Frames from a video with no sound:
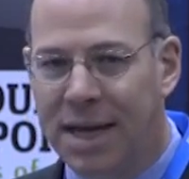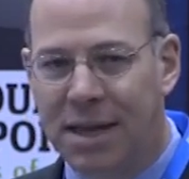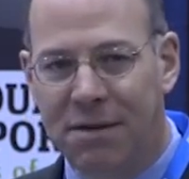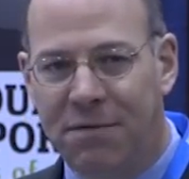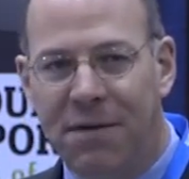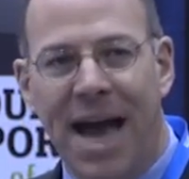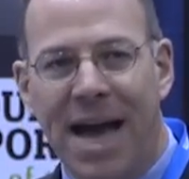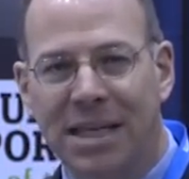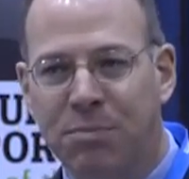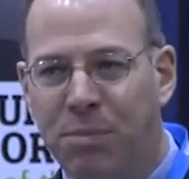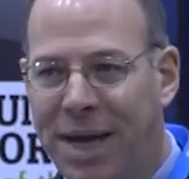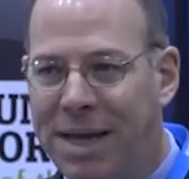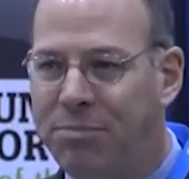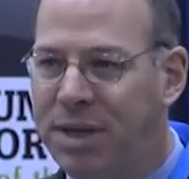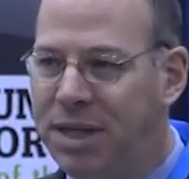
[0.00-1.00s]
The facts
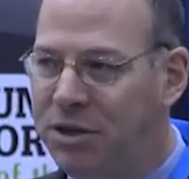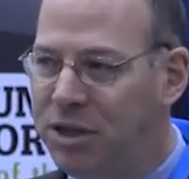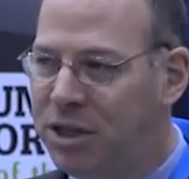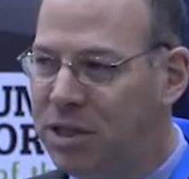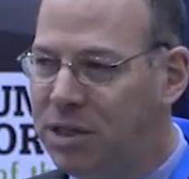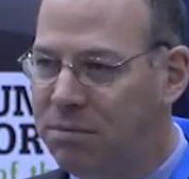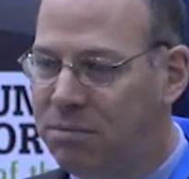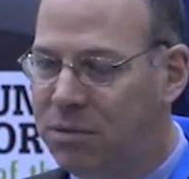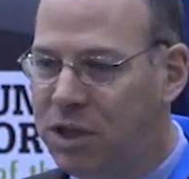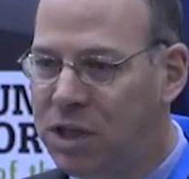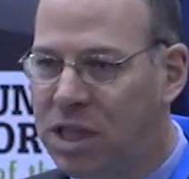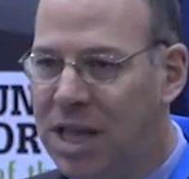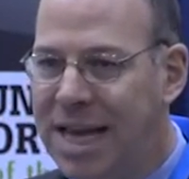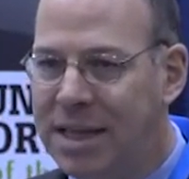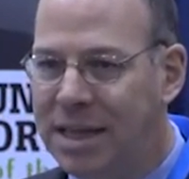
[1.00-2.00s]
might be just
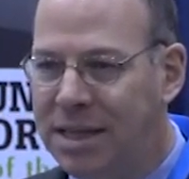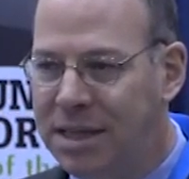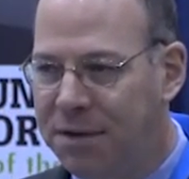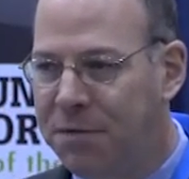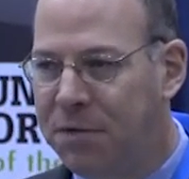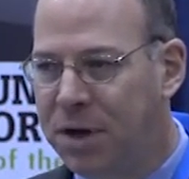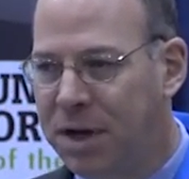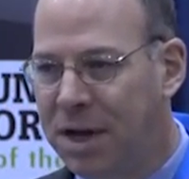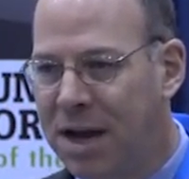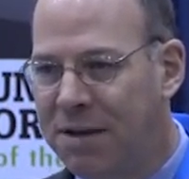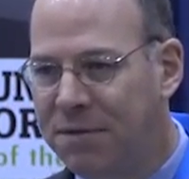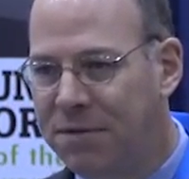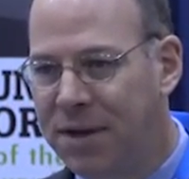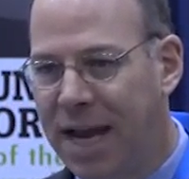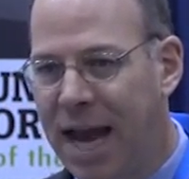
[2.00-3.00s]
slightly different
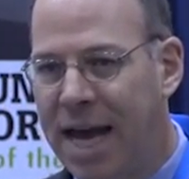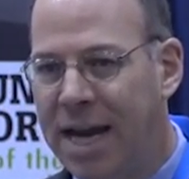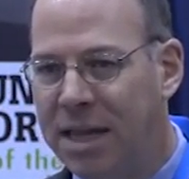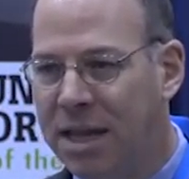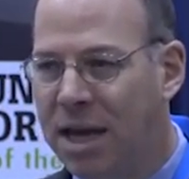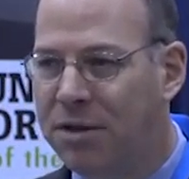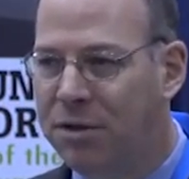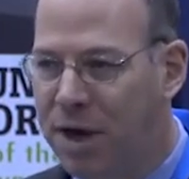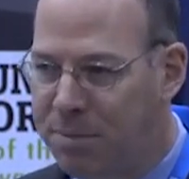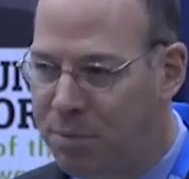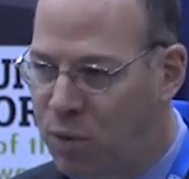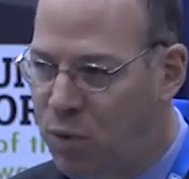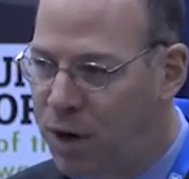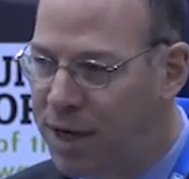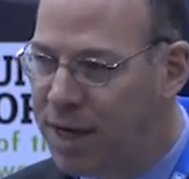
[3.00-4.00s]
enough at another
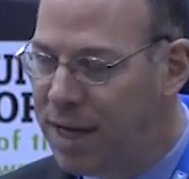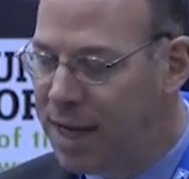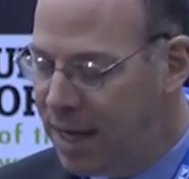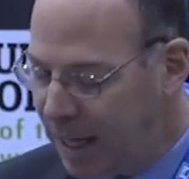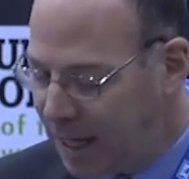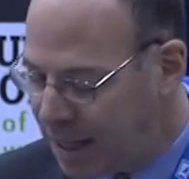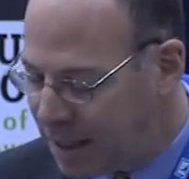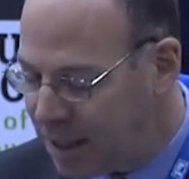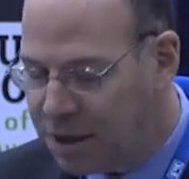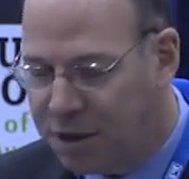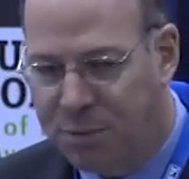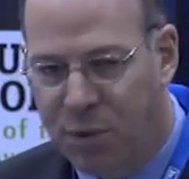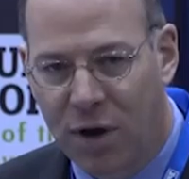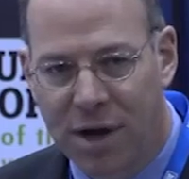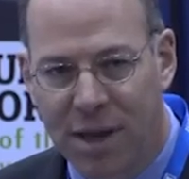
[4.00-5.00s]
airport in
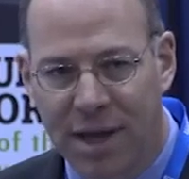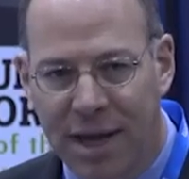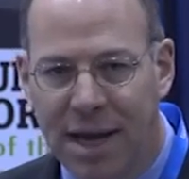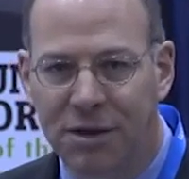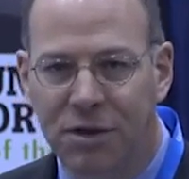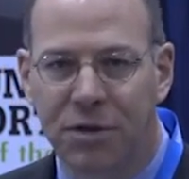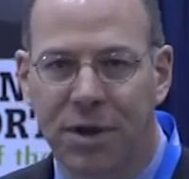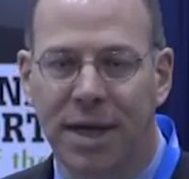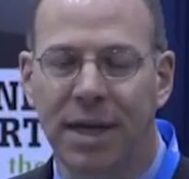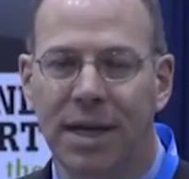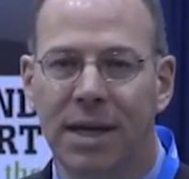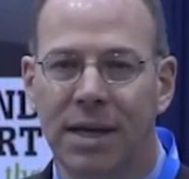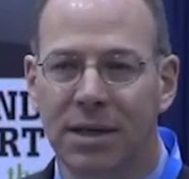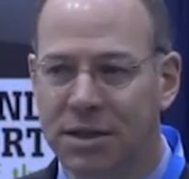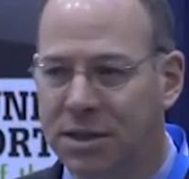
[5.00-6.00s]
another part of the country
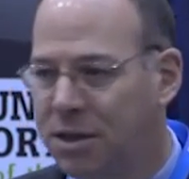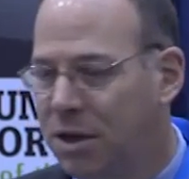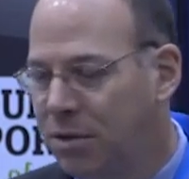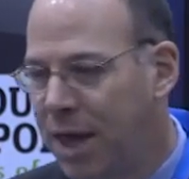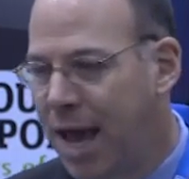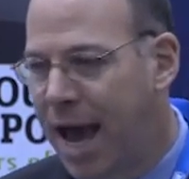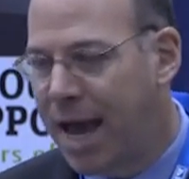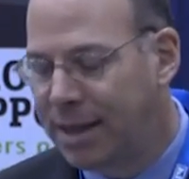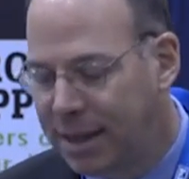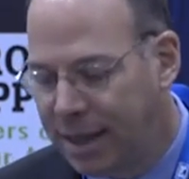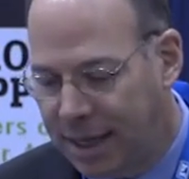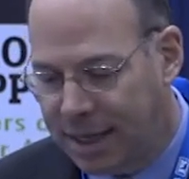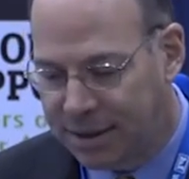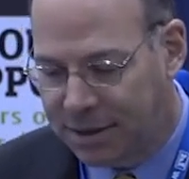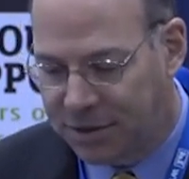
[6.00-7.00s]
so that
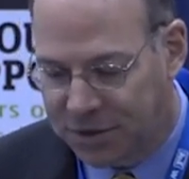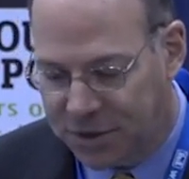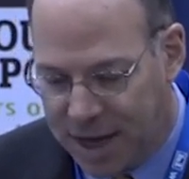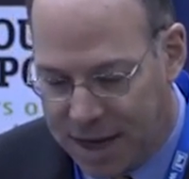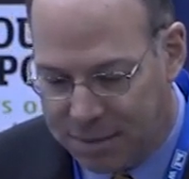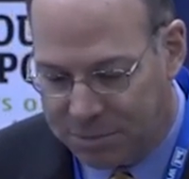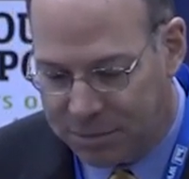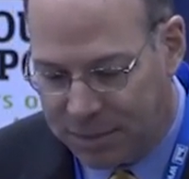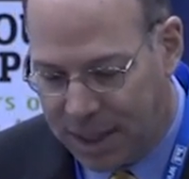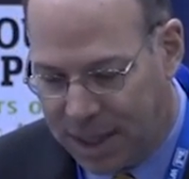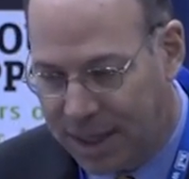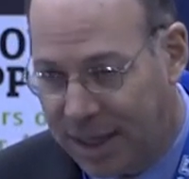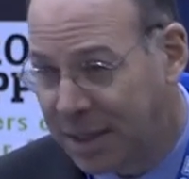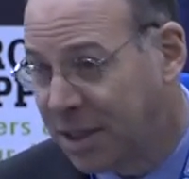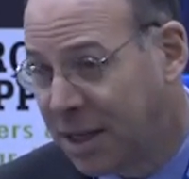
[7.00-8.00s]
it's going
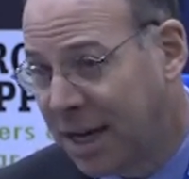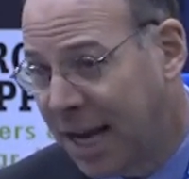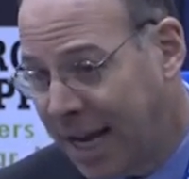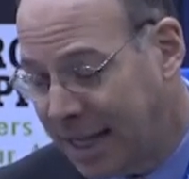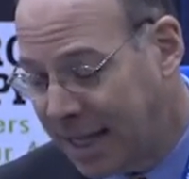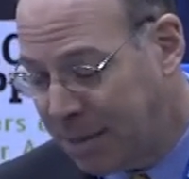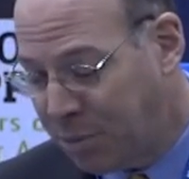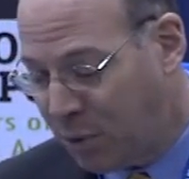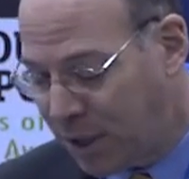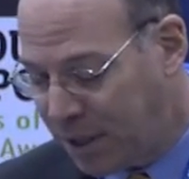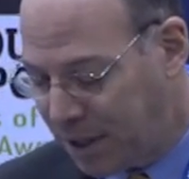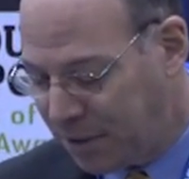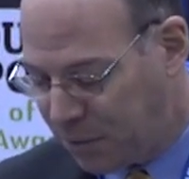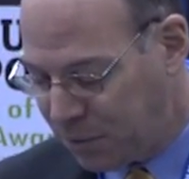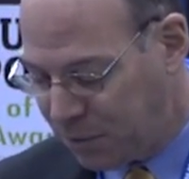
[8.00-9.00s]
to end up with a
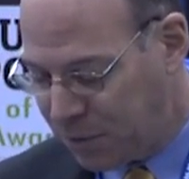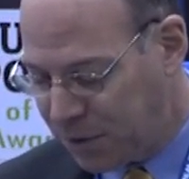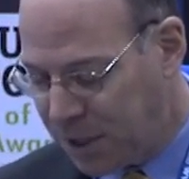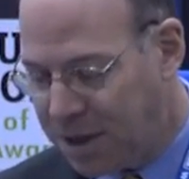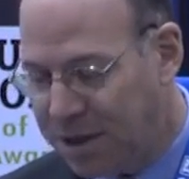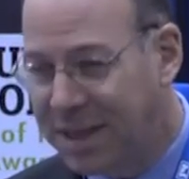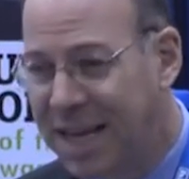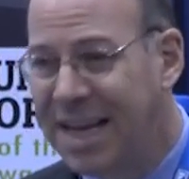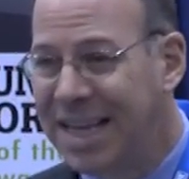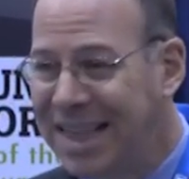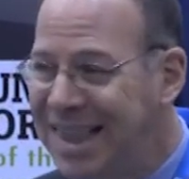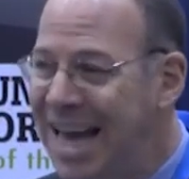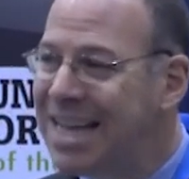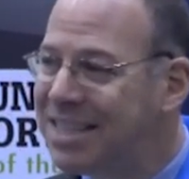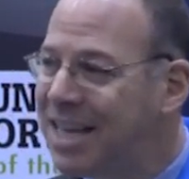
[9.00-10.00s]
different result.
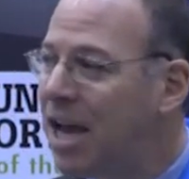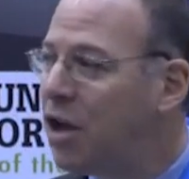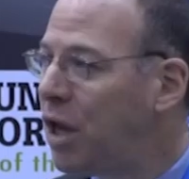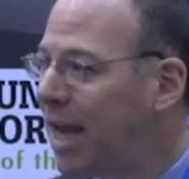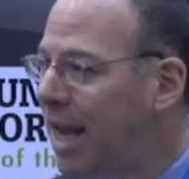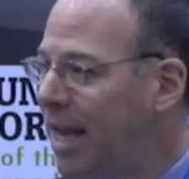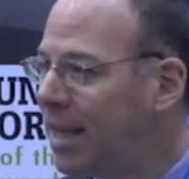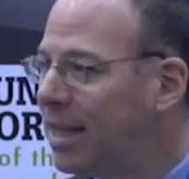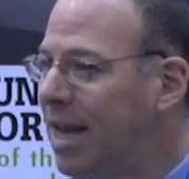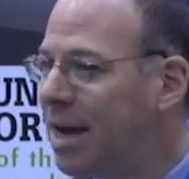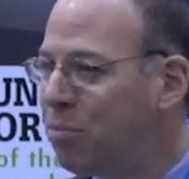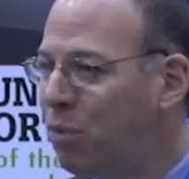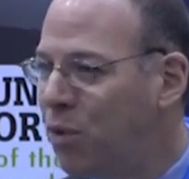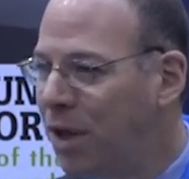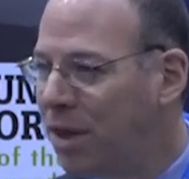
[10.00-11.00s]
That's how you end
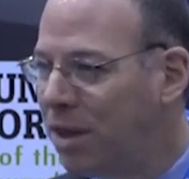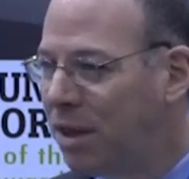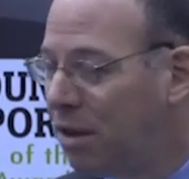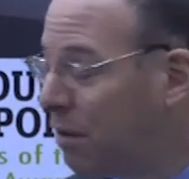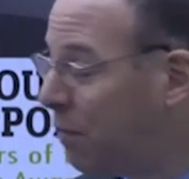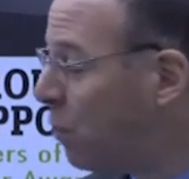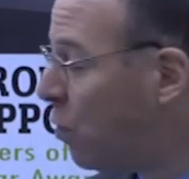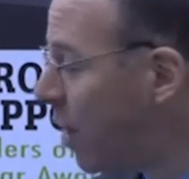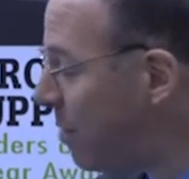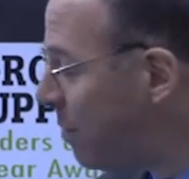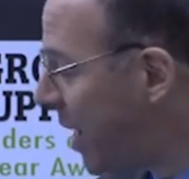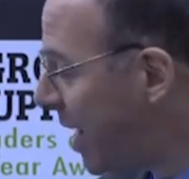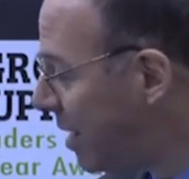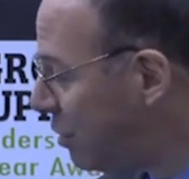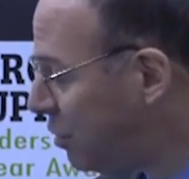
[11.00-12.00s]
up with the
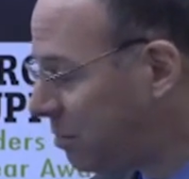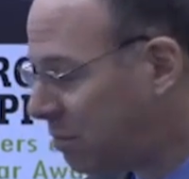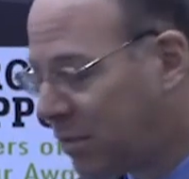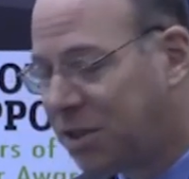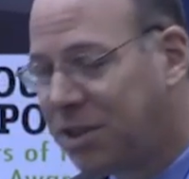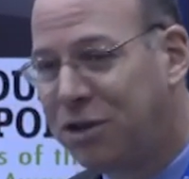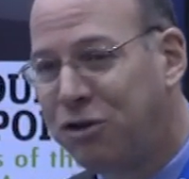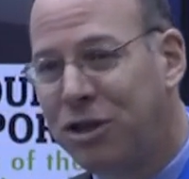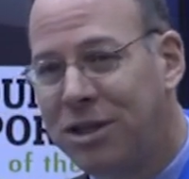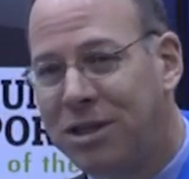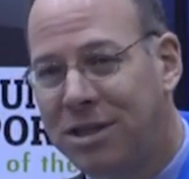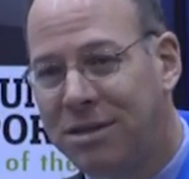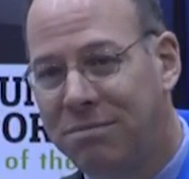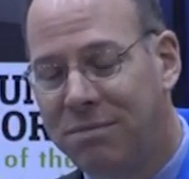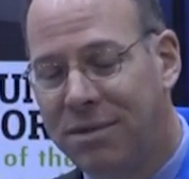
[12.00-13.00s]
40-page decisions
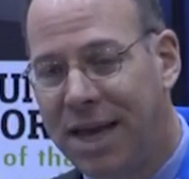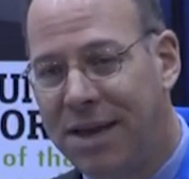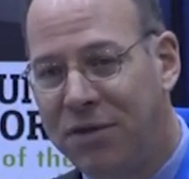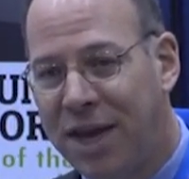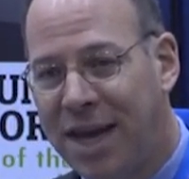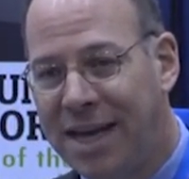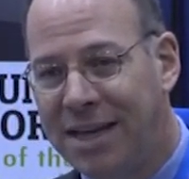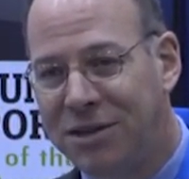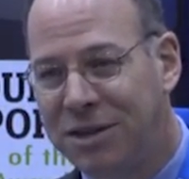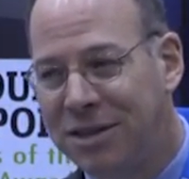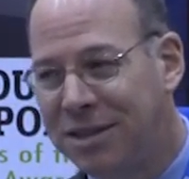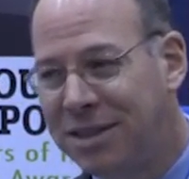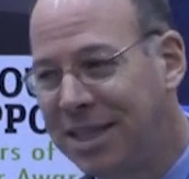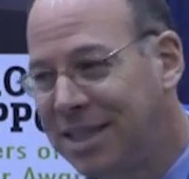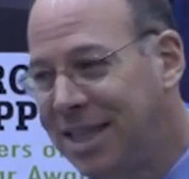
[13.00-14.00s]
in Dave's case
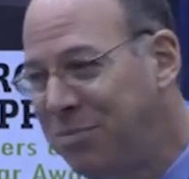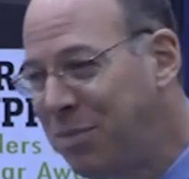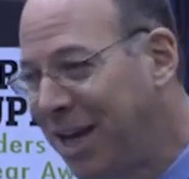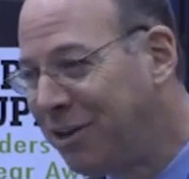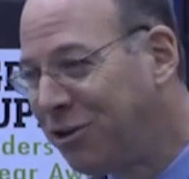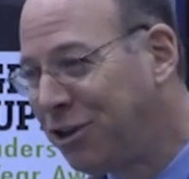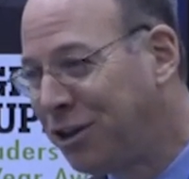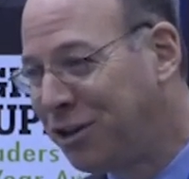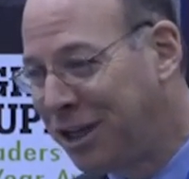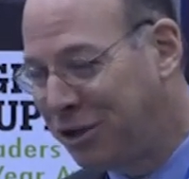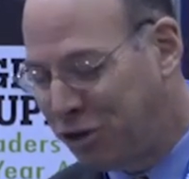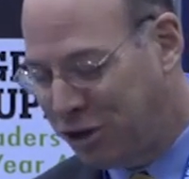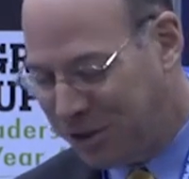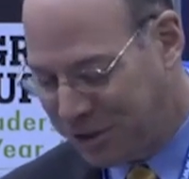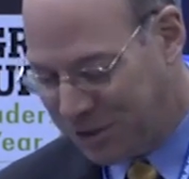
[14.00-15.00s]
and 60-page
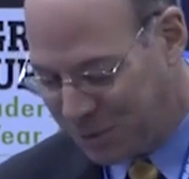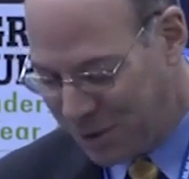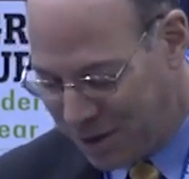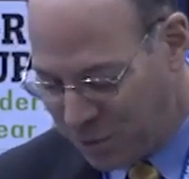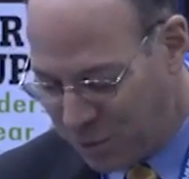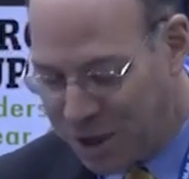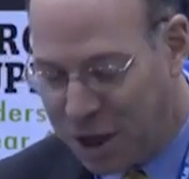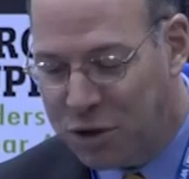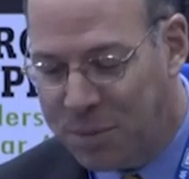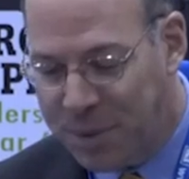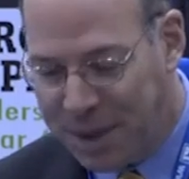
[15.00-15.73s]
decisions when other